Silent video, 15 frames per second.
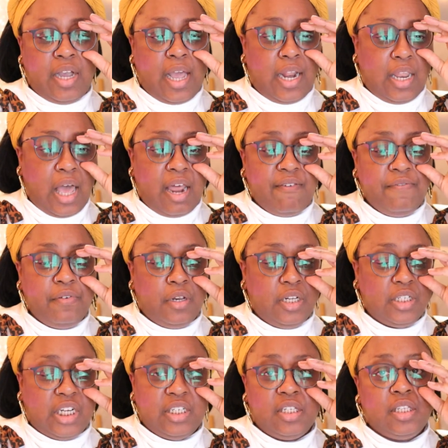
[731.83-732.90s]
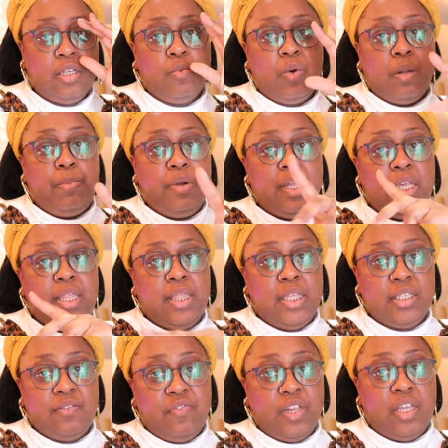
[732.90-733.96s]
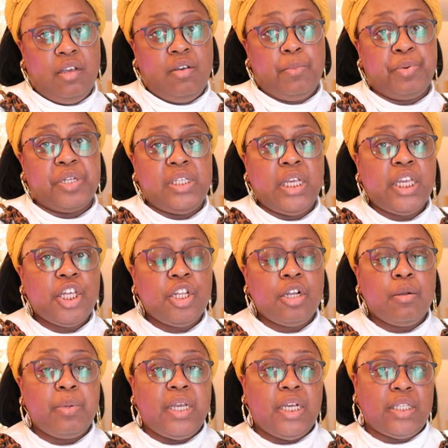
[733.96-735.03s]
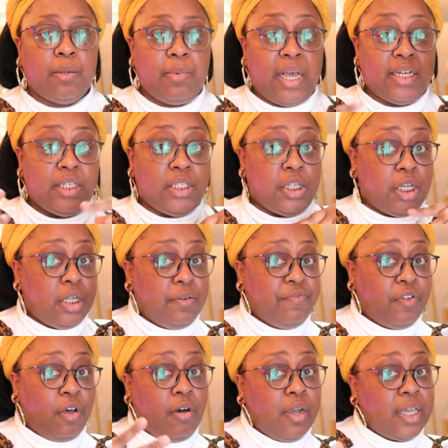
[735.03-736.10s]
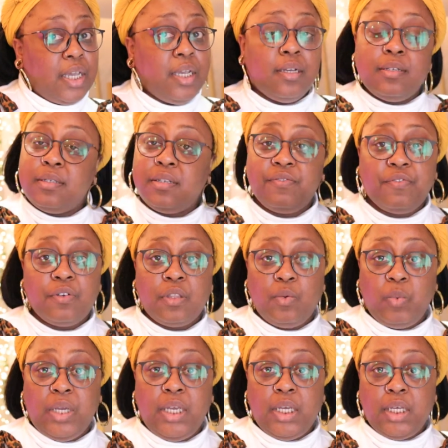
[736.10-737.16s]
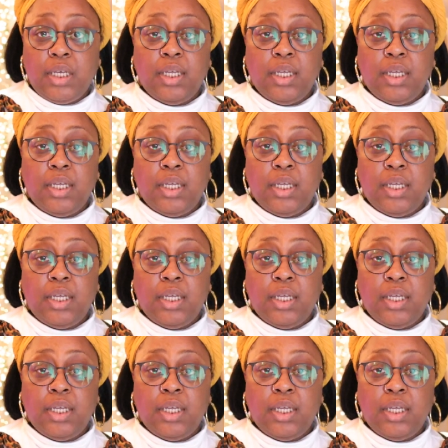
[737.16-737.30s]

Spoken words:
I got a lot of footage. I just didn't want to put it in this video in particular because I'm not done vlogging for the week.